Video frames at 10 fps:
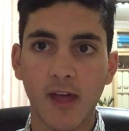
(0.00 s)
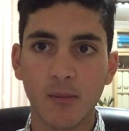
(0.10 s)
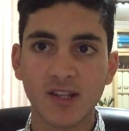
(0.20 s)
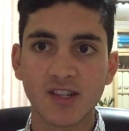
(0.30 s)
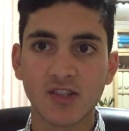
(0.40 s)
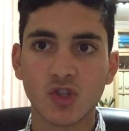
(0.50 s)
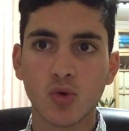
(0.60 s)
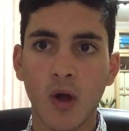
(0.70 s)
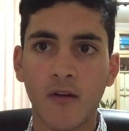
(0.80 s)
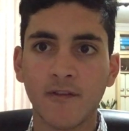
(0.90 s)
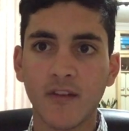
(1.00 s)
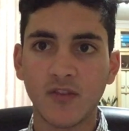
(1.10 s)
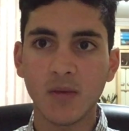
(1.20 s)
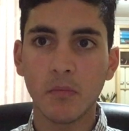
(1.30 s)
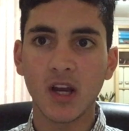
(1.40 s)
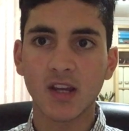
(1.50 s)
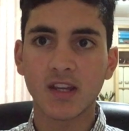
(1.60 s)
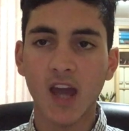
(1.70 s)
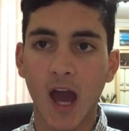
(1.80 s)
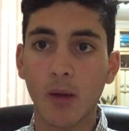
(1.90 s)
That means there's a 2-hour, 50-minute
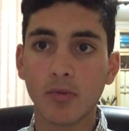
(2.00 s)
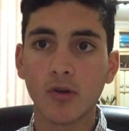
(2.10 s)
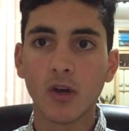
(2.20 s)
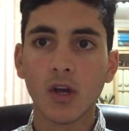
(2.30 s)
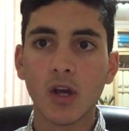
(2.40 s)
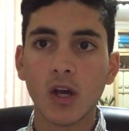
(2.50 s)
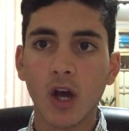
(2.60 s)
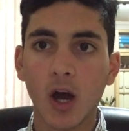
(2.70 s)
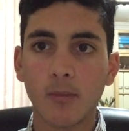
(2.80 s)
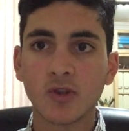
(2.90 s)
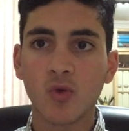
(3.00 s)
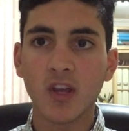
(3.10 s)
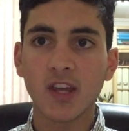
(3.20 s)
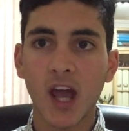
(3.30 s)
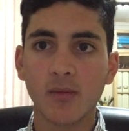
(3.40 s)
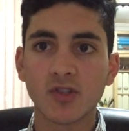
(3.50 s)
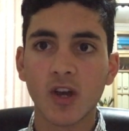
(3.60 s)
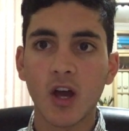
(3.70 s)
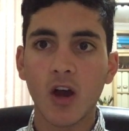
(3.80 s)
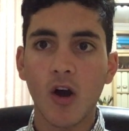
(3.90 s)
gap between games.
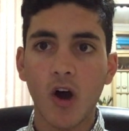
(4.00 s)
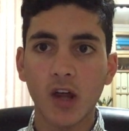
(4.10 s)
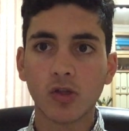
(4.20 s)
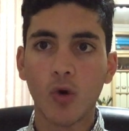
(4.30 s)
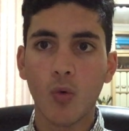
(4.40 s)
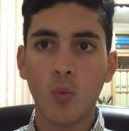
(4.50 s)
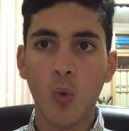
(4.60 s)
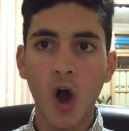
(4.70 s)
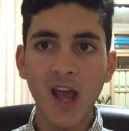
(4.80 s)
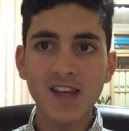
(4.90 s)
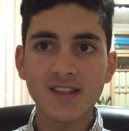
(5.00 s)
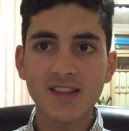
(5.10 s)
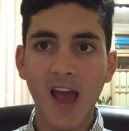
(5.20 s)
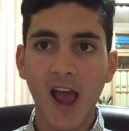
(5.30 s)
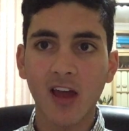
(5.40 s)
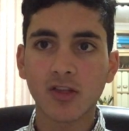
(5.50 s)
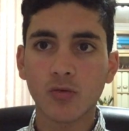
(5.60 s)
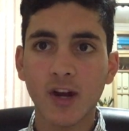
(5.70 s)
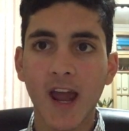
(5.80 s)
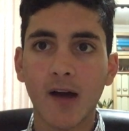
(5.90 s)
I thought, why is there a
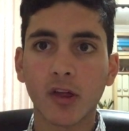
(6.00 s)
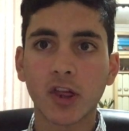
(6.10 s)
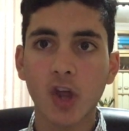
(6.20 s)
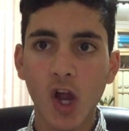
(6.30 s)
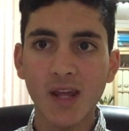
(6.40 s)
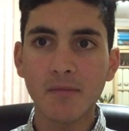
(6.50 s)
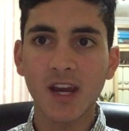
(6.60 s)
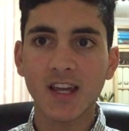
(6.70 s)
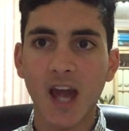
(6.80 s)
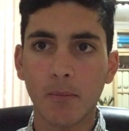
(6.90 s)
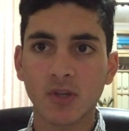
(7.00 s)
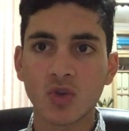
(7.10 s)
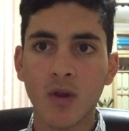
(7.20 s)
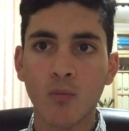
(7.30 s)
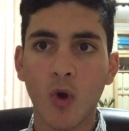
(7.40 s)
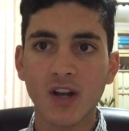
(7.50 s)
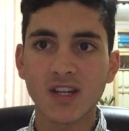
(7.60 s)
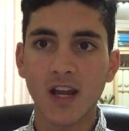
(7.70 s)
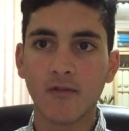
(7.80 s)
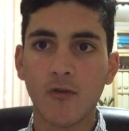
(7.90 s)
3-hour, 30-minute gap between
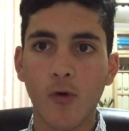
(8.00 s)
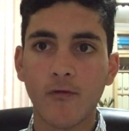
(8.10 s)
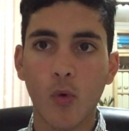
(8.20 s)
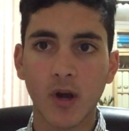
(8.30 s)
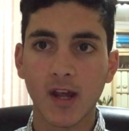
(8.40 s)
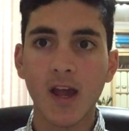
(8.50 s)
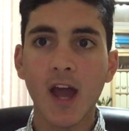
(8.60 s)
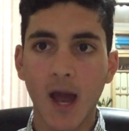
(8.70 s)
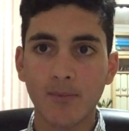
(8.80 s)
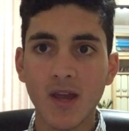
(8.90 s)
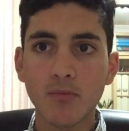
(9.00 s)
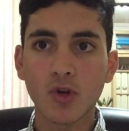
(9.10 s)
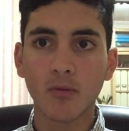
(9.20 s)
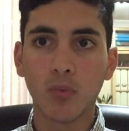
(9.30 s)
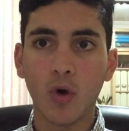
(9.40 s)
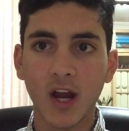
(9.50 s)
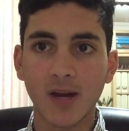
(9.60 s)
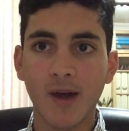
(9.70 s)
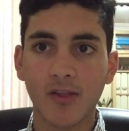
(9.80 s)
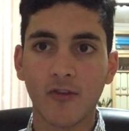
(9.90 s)
1:10 and 4:40? And people complain
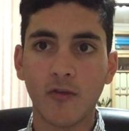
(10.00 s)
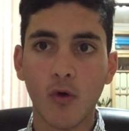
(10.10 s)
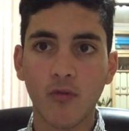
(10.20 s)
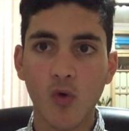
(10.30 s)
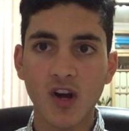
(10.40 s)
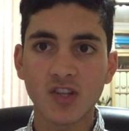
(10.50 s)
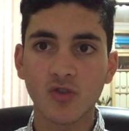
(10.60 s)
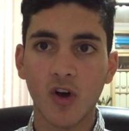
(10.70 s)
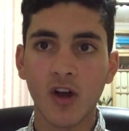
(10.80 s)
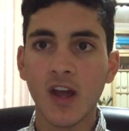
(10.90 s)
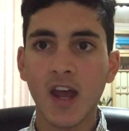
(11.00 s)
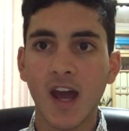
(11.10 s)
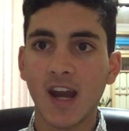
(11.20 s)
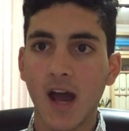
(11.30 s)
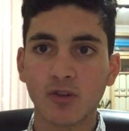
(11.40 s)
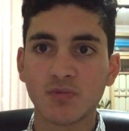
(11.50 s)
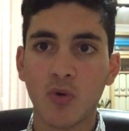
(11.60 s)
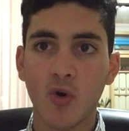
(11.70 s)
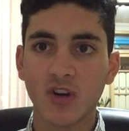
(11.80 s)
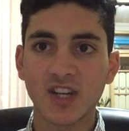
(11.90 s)
about the 4:40 slot and how it's
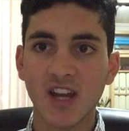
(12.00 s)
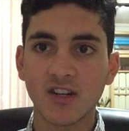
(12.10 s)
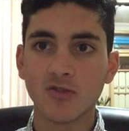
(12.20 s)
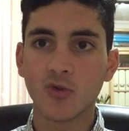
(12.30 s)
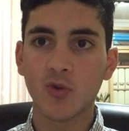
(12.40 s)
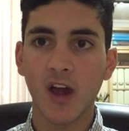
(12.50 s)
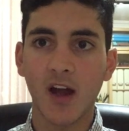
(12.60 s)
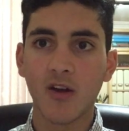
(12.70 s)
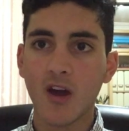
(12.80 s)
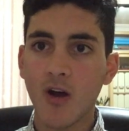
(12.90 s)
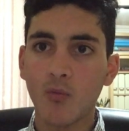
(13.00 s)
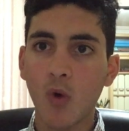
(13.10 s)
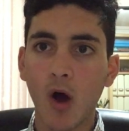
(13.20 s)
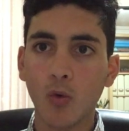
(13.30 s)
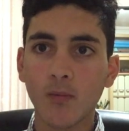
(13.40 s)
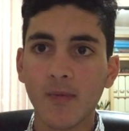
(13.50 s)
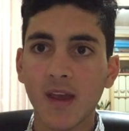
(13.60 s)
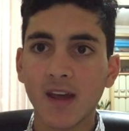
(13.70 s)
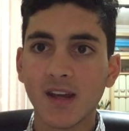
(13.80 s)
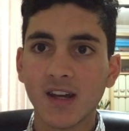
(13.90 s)
poor attended and all that. Well,
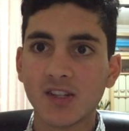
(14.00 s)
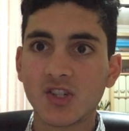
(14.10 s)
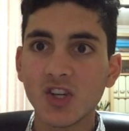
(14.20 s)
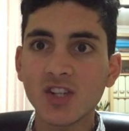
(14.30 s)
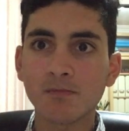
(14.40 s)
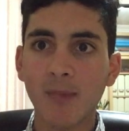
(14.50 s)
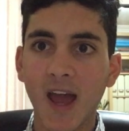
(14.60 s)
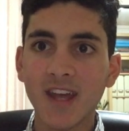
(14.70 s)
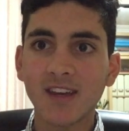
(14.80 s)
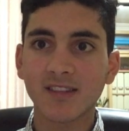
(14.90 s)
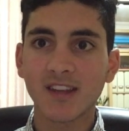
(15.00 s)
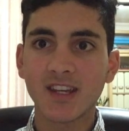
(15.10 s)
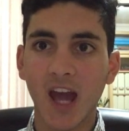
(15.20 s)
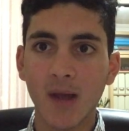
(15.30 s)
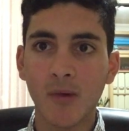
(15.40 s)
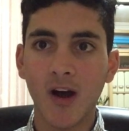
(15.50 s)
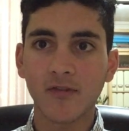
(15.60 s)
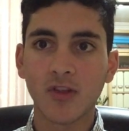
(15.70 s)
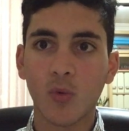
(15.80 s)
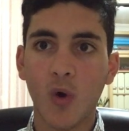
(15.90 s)
just make the game
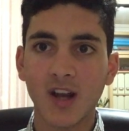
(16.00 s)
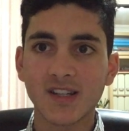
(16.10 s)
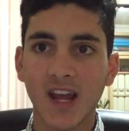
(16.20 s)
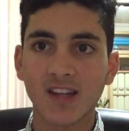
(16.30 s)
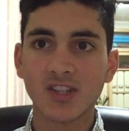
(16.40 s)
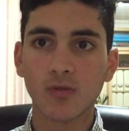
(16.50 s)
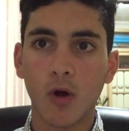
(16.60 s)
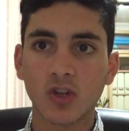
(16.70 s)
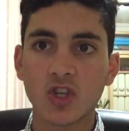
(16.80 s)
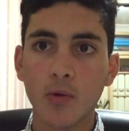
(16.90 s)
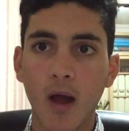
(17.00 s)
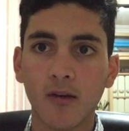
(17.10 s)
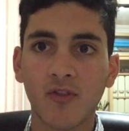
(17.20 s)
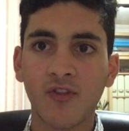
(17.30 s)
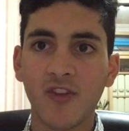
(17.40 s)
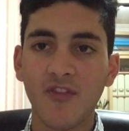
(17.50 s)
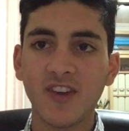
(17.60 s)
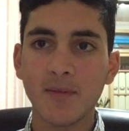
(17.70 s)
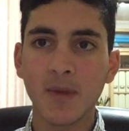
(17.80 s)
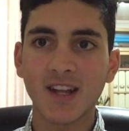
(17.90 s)
after the 1:10 slot 2 hours,
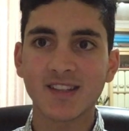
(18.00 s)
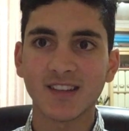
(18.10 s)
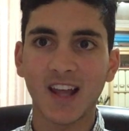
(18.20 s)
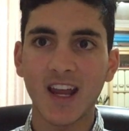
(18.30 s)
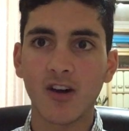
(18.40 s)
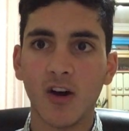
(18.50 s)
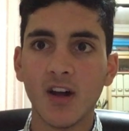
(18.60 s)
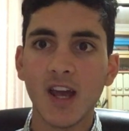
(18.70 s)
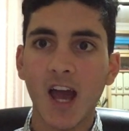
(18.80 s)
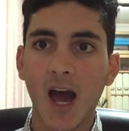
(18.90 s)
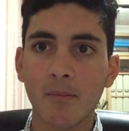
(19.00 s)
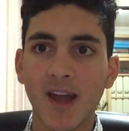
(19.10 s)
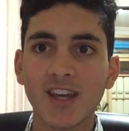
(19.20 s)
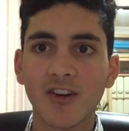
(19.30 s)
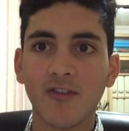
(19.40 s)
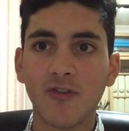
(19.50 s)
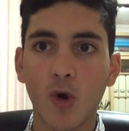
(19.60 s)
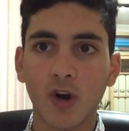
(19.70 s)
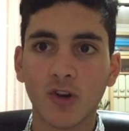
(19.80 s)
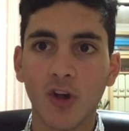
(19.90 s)
50 minutes later and make it a
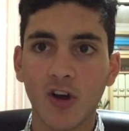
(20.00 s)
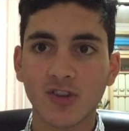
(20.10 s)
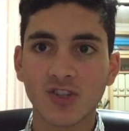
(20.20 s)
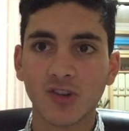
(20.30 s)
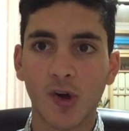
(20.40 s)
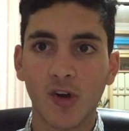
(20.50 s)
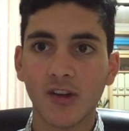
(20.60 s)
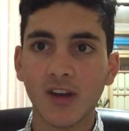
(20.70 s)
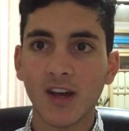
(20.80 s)
4 o'clock slot.